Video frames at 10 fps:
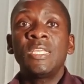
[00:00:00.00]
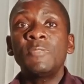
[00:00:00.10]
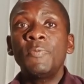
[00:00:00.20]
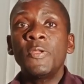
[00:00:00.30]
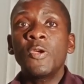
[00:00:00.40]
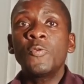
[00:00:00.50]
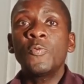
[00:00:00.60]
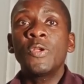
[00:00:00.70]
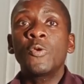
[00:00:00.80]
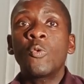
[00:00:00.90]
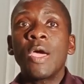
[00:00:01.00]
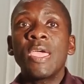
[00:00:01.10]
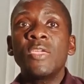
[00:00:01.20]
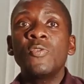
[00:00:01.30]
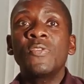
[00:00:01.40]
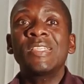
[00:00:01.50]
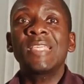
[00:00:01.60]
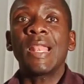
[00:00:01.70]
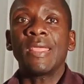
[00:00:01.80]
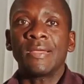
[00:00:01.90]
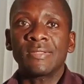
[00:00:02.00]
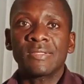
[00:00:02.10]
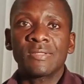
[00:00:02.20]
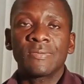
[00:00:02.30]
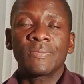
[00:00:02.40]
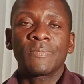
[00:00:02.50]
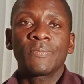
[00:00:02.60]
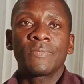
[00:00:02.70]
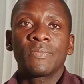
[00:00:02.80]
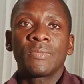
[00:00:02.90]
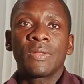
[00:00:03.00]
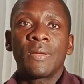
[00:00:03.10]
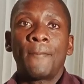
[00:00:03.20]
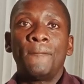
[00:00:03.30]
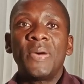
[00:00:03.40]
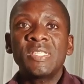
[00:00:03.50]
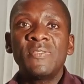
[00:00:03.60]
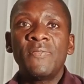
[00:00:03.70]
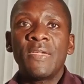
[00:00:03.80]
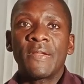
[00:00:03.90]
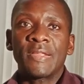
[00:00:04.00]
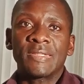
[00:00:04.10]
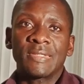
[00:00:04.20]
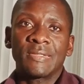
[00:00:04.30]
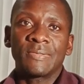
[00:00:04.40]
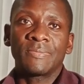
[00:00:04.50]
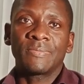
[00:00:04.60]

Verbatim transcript: This period will require you resilience, perseverance,